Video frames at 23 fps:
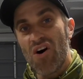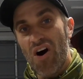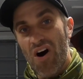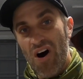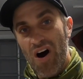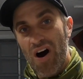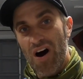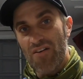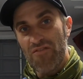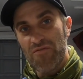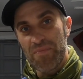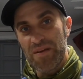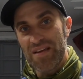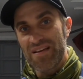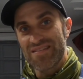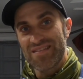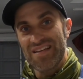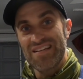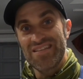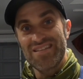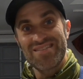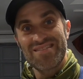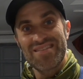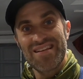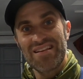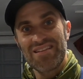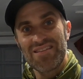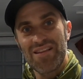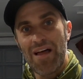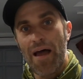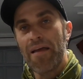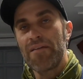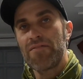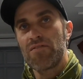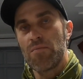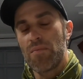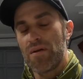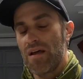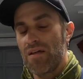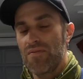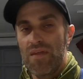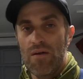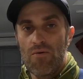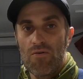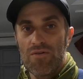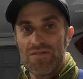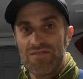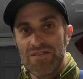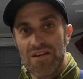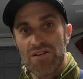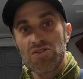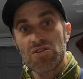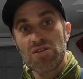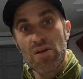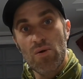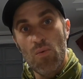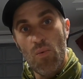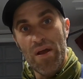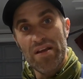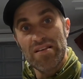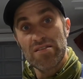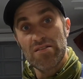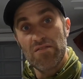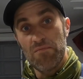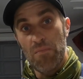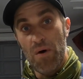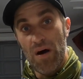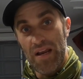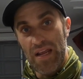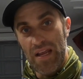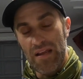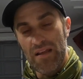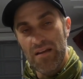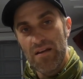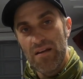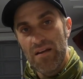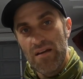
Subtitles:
off because I just didn't like them and they were essentially a waste of money.